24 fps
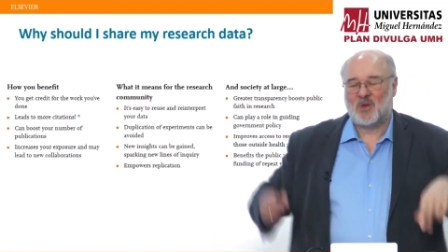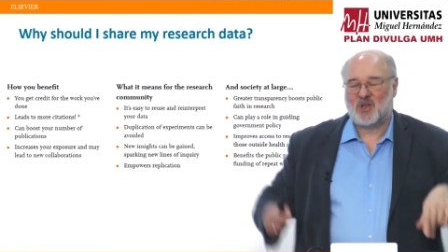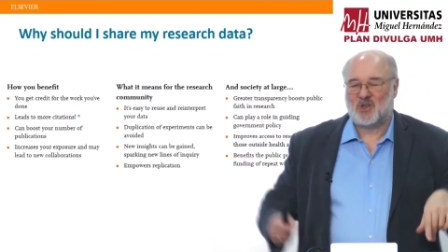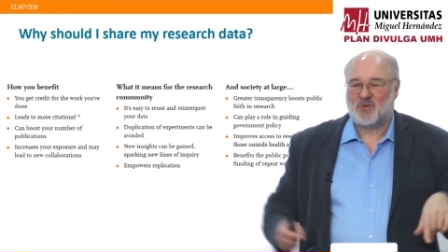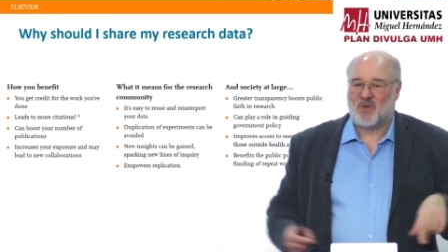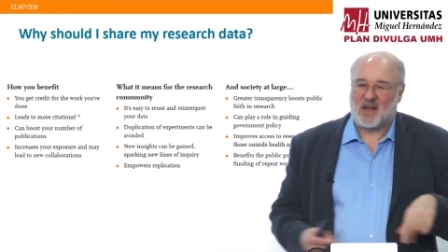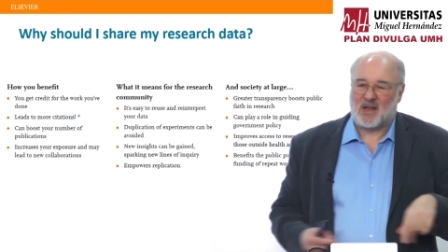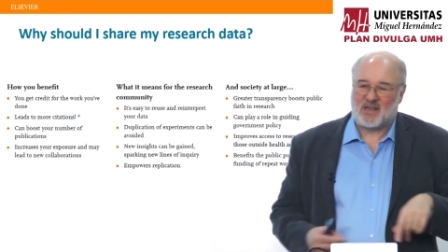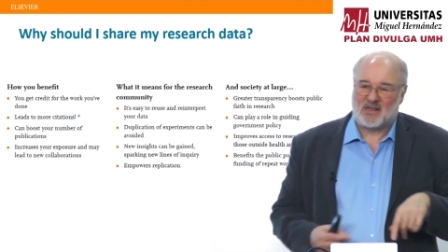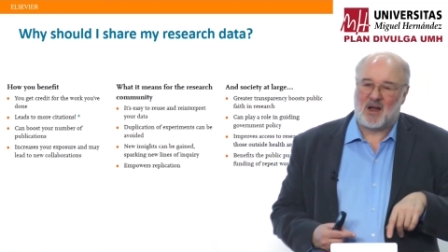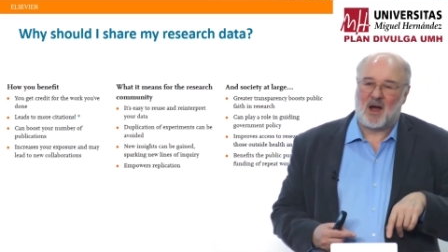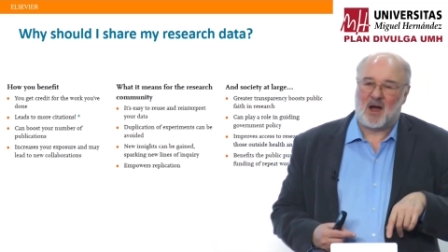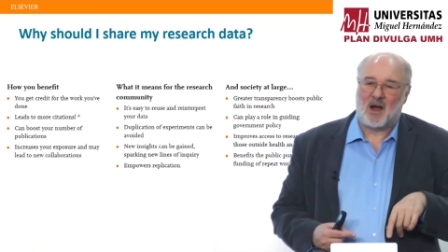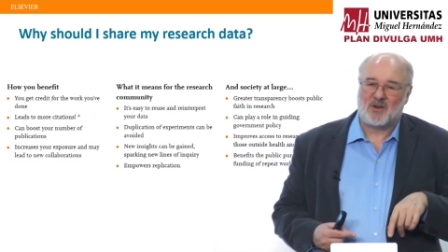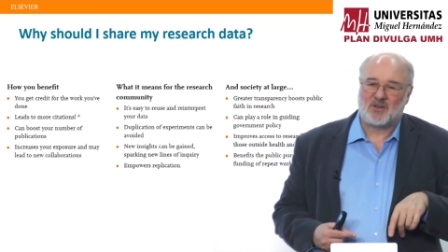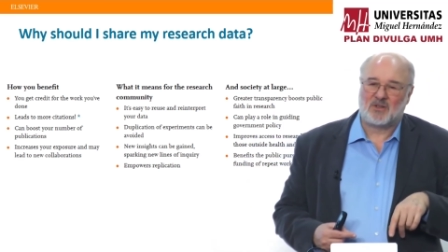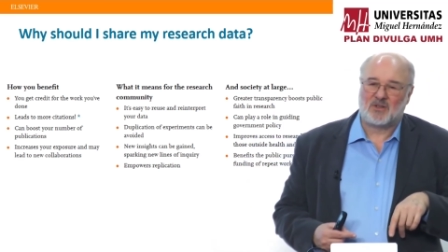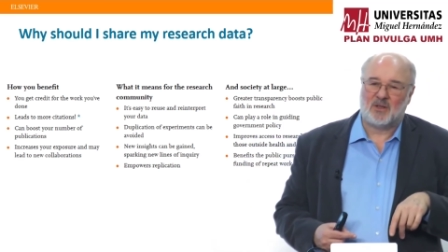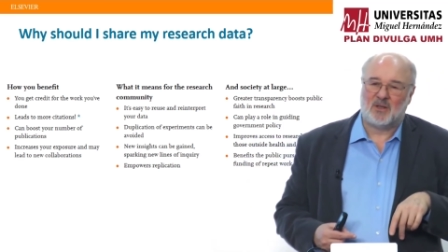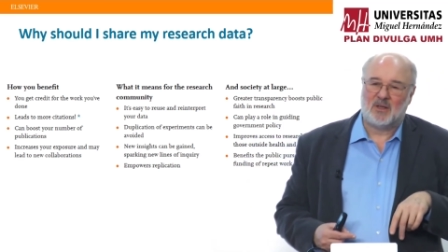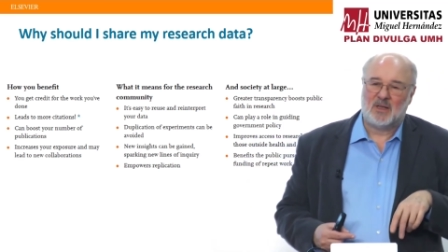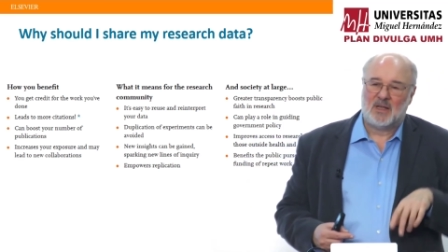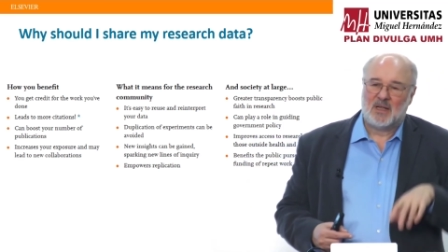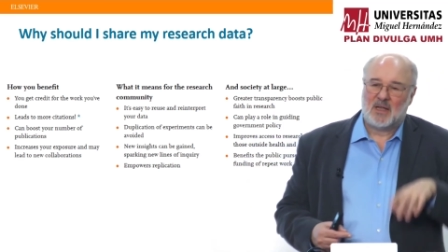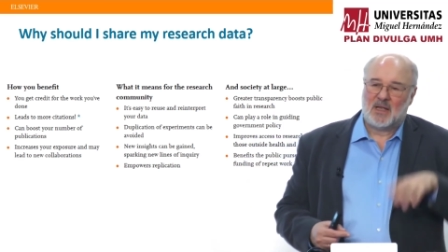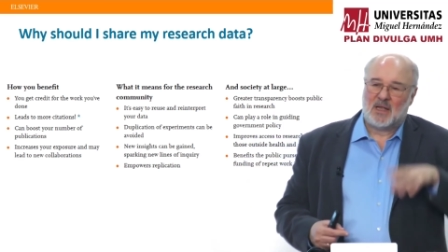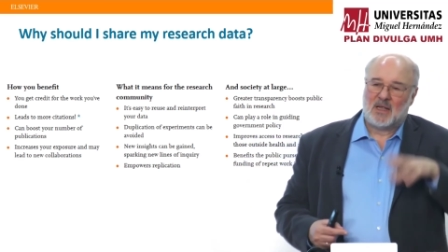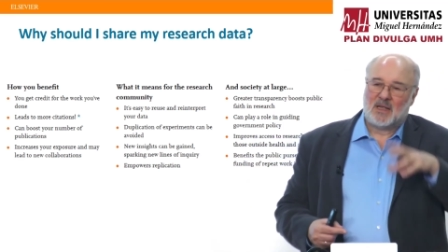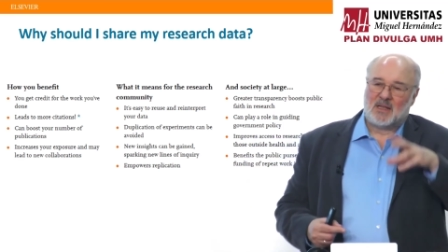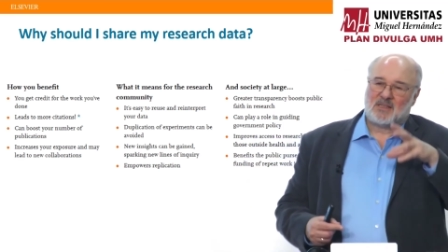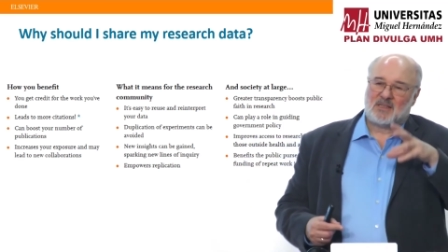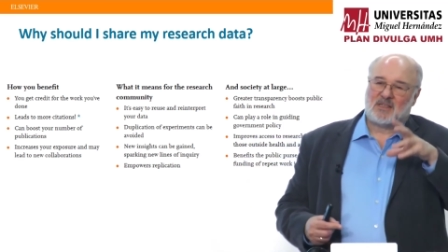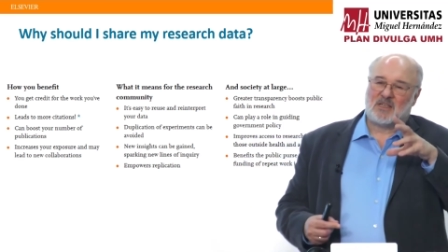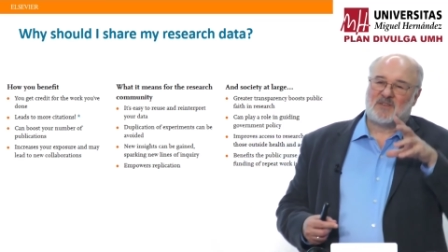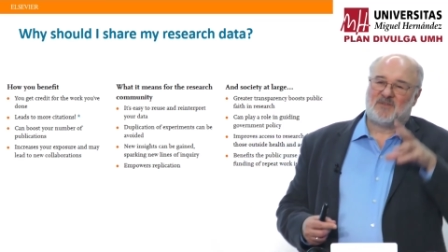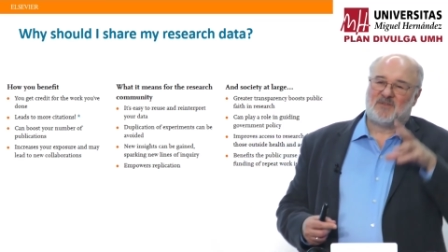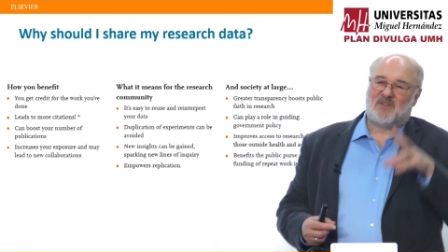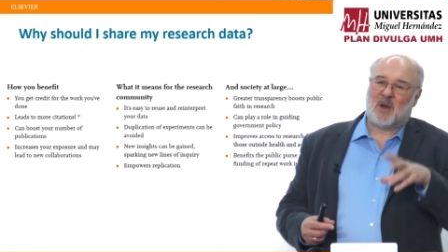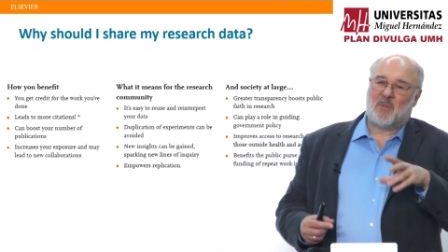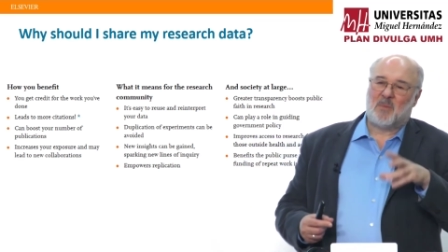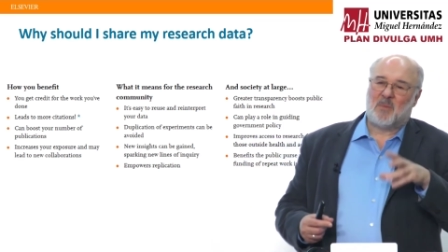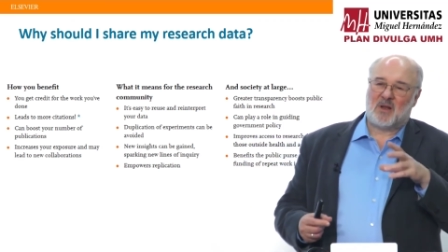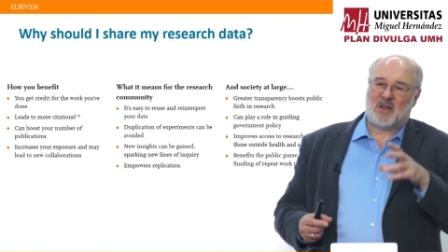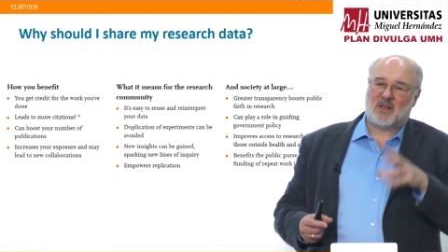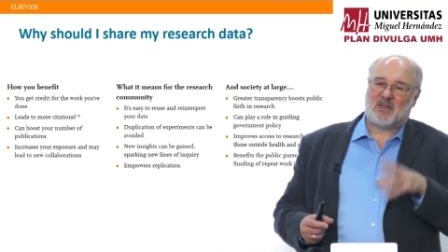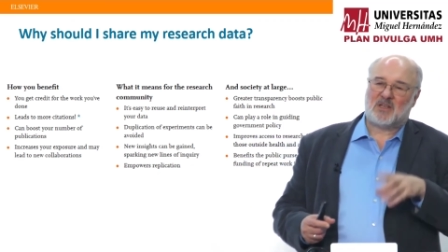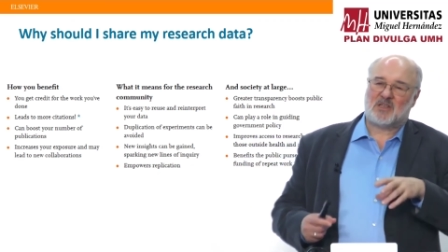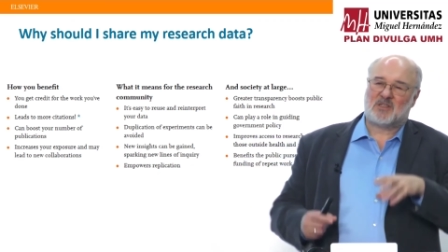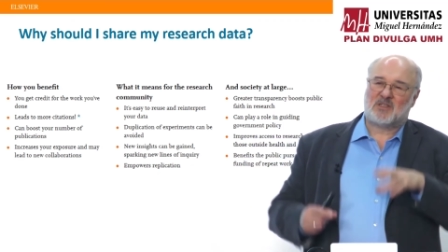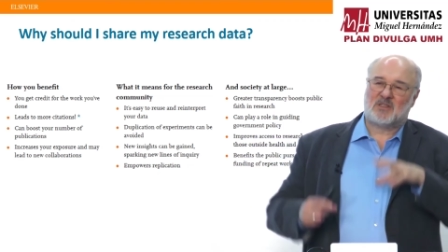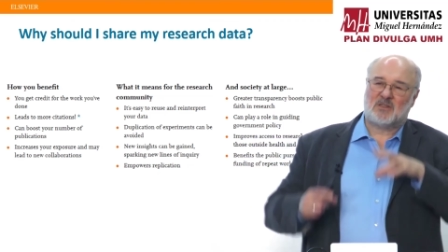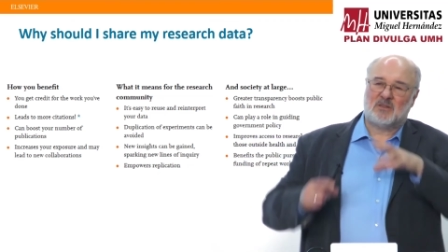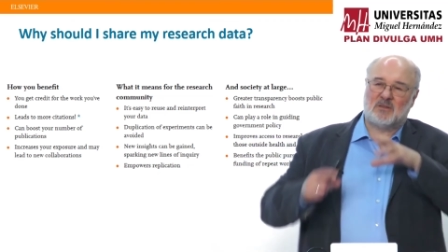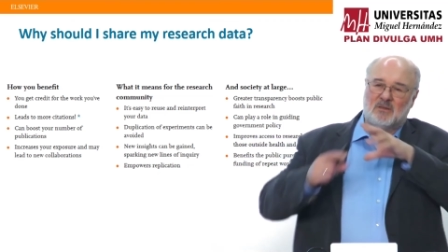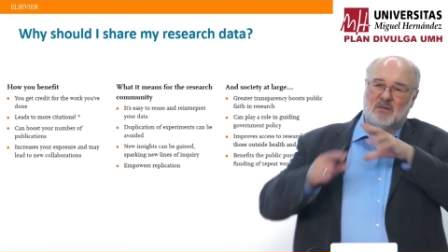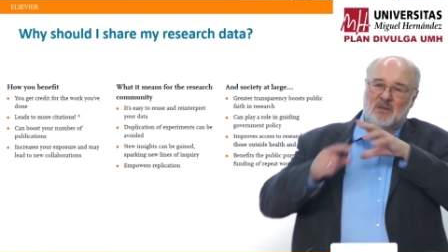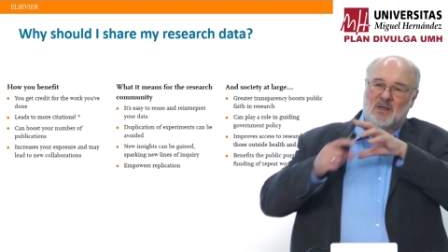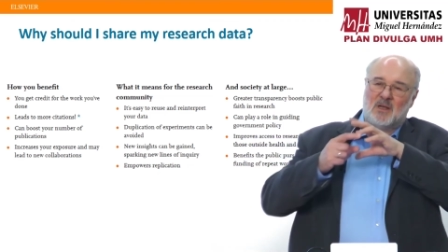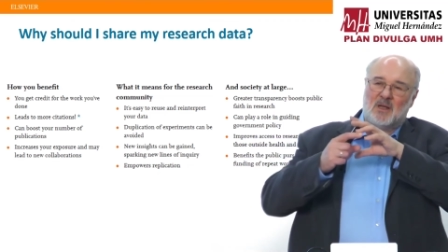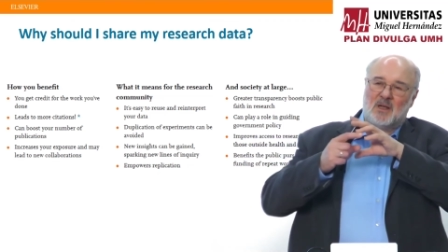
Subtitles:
to write an article, so it's far better just to